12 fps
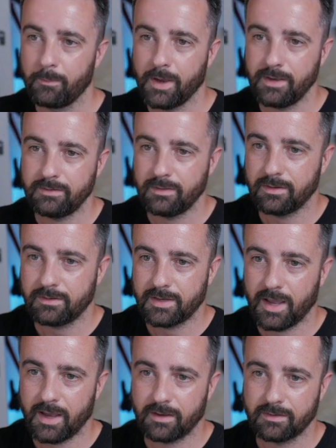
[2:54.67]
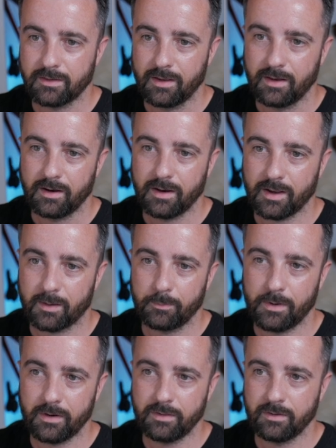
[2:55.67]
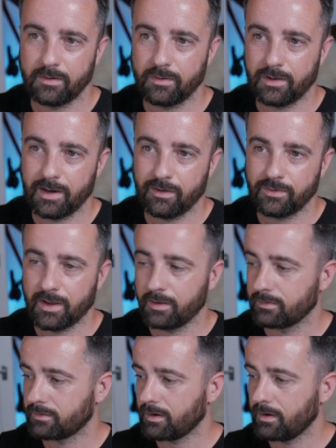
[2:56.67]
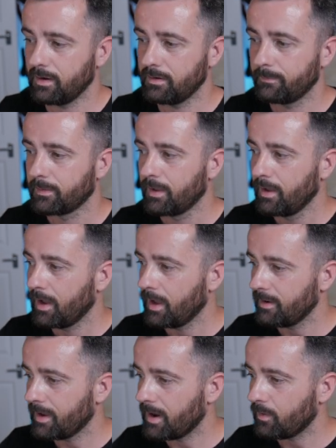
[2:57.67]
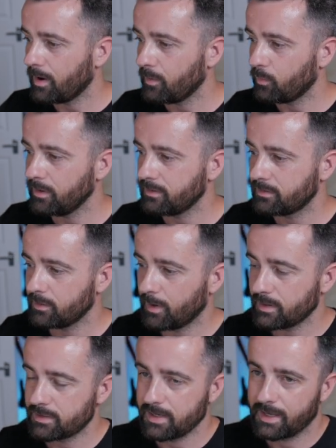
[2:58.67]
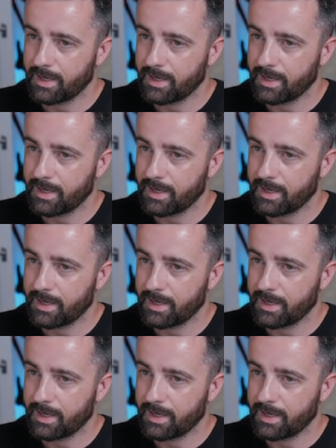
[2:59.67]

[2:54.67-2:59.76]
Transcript: paste in the text, click Python on the left hand side, and now I wanted to actually